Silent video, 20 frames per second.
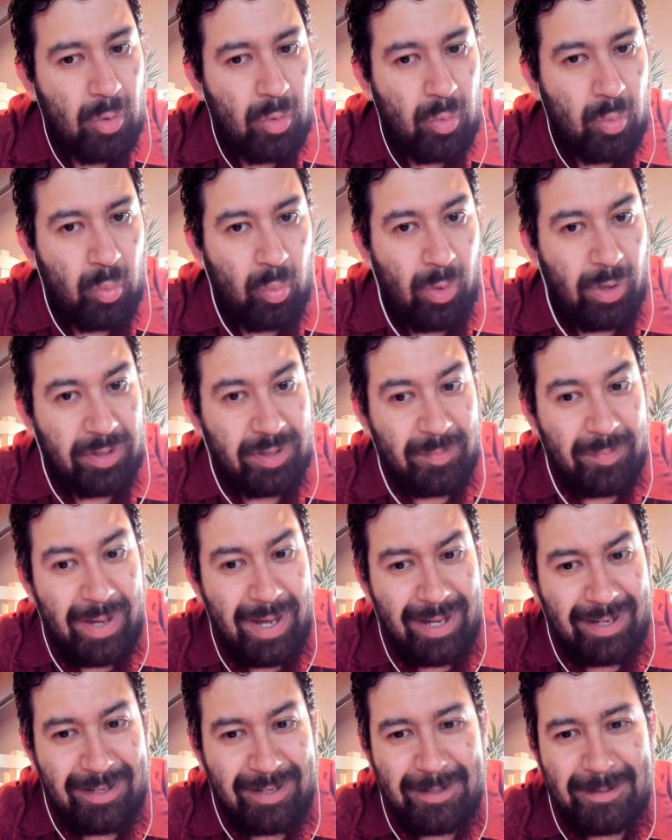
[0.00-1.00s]
Welcome
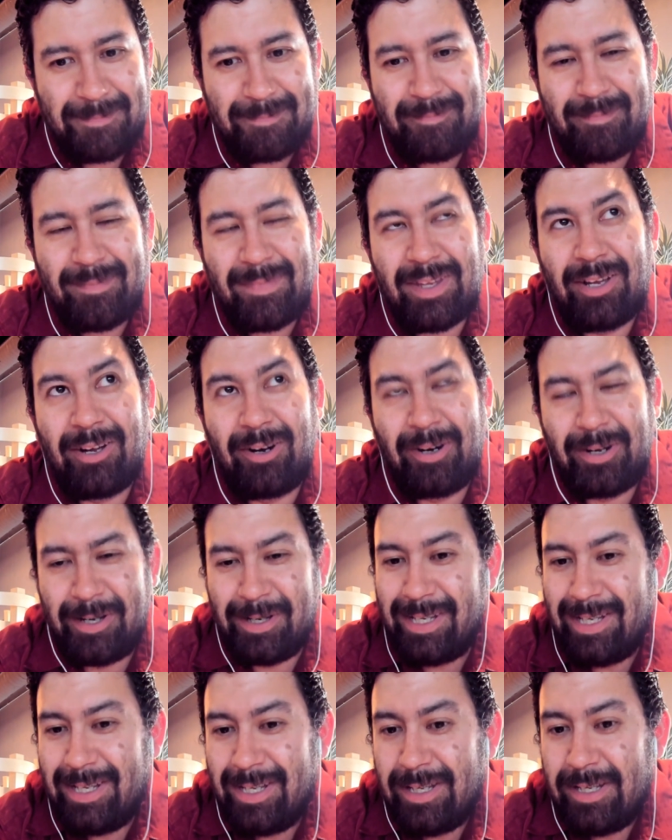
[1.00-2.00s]
back. All
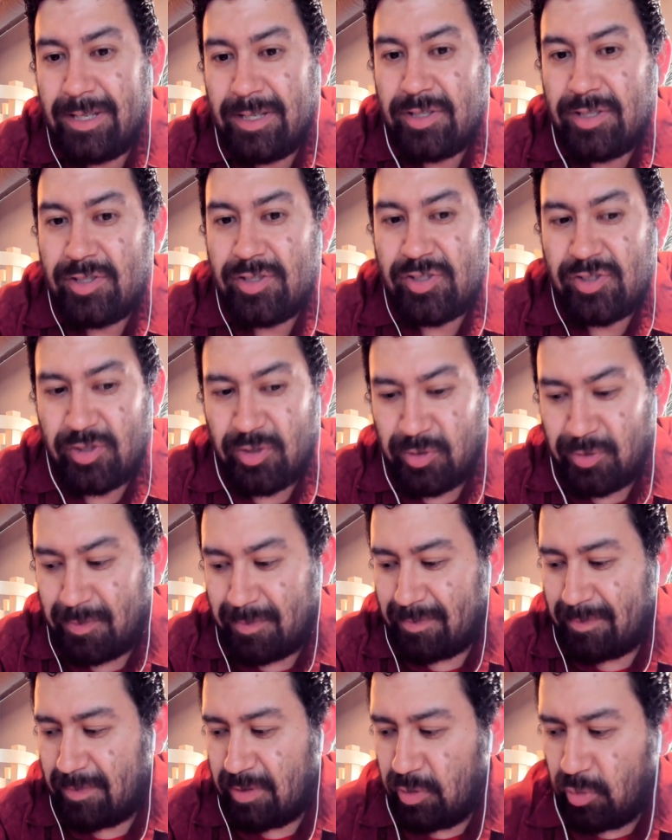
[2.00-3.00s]
right. So
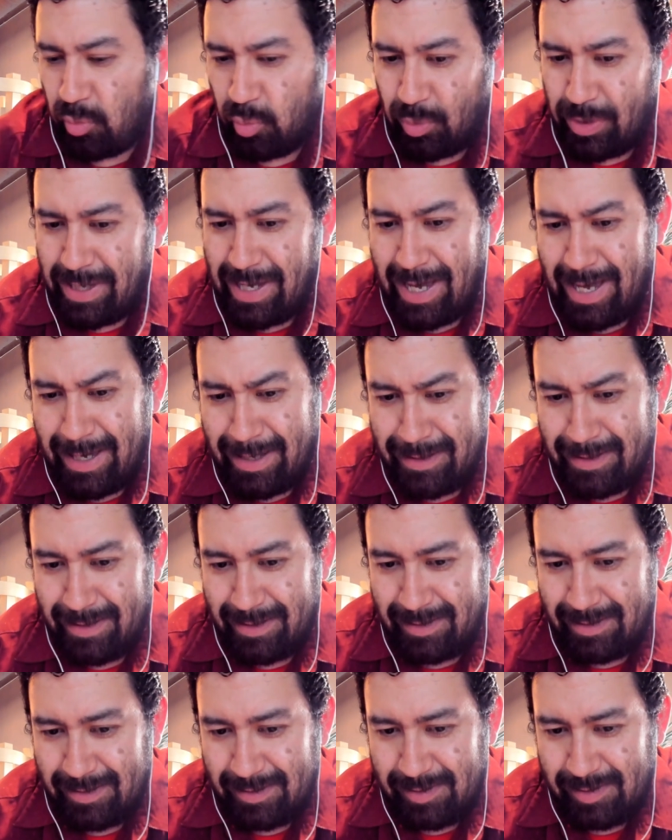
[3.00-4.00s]
we had
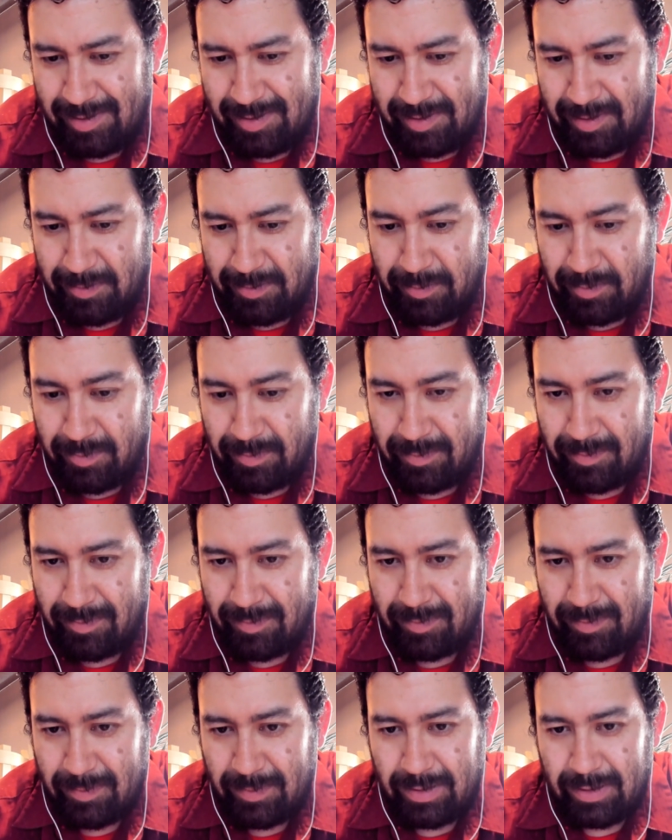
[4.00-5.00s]
some
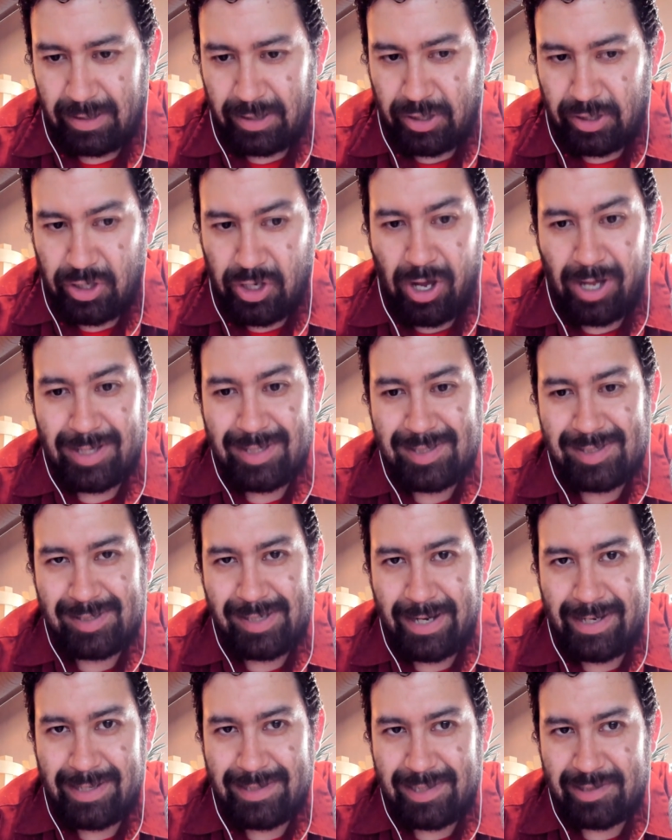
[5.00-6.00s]

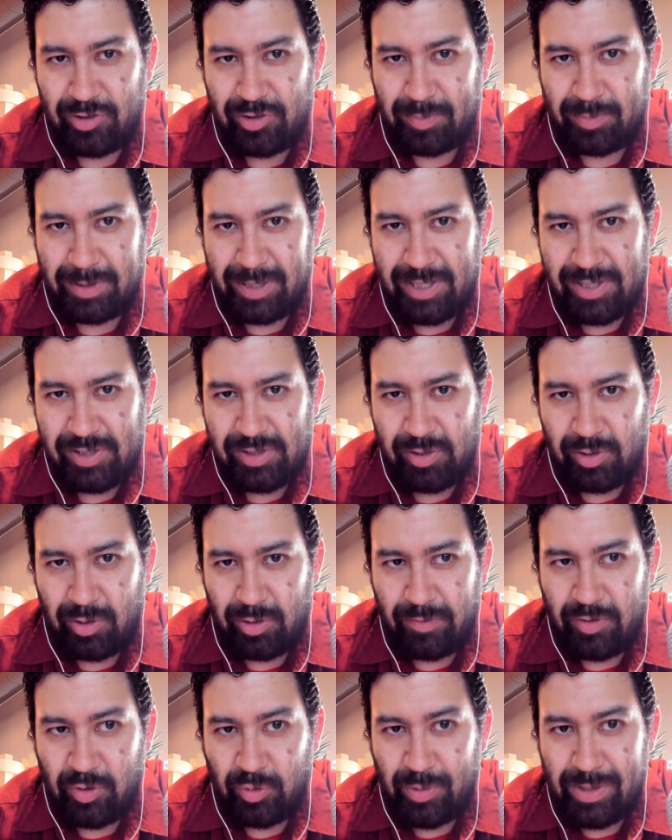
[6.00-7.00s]
non-signings that took place
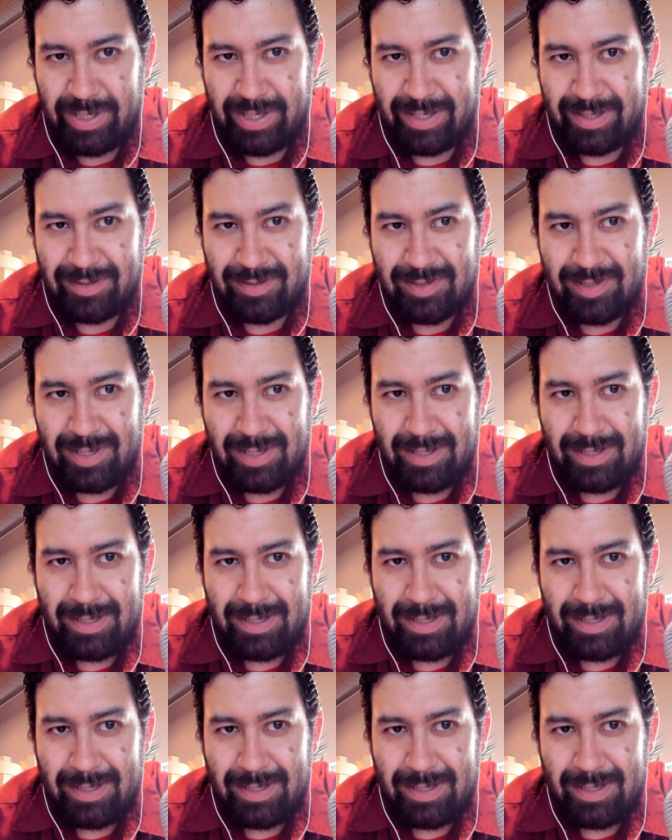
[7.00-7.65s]
over the weekend